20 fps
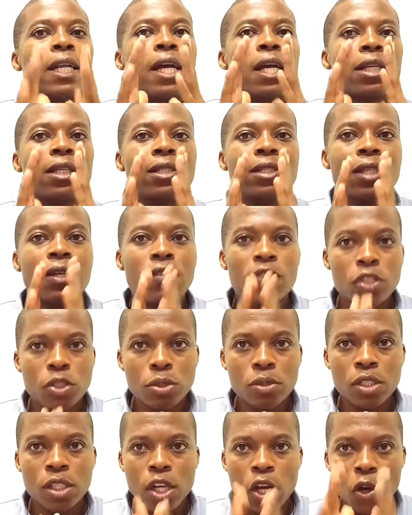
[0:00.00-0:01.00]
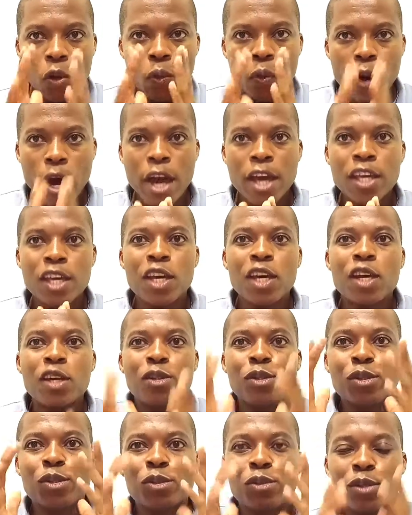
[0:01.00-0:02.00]
That is the reason why
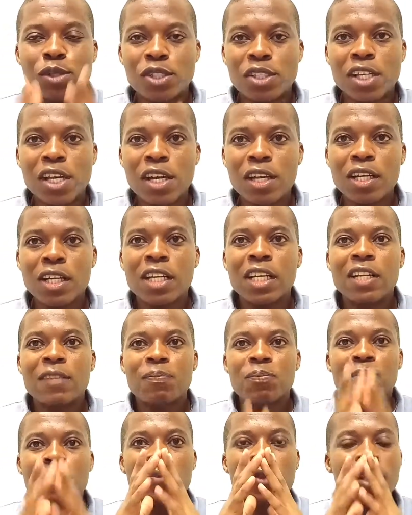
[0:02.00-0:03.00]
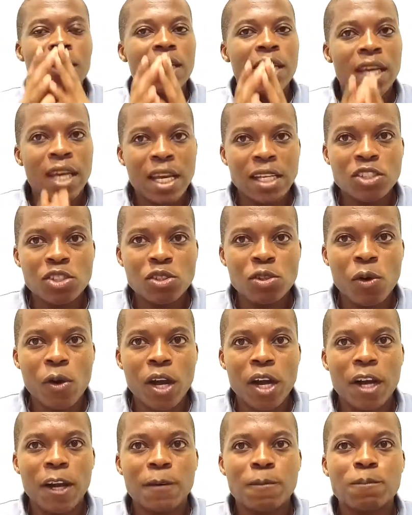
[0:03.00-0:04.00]
you should sell a stock.